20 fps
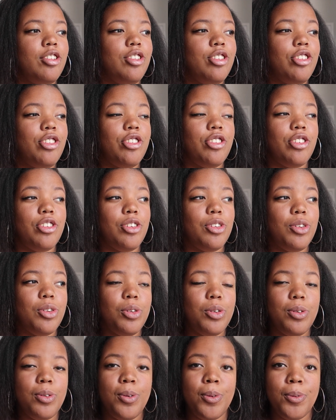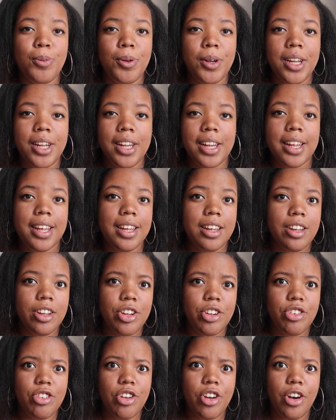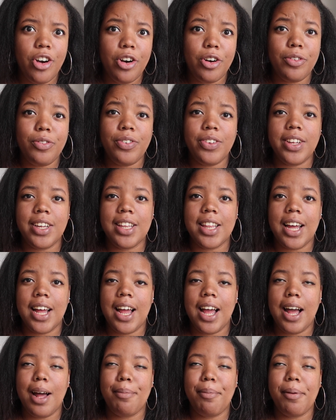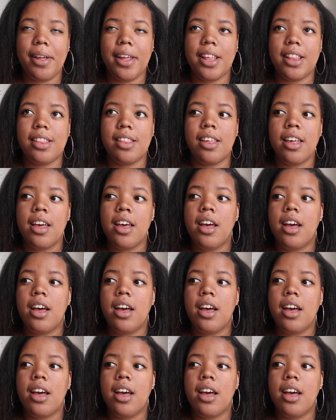June-ish. Hopefully that happens.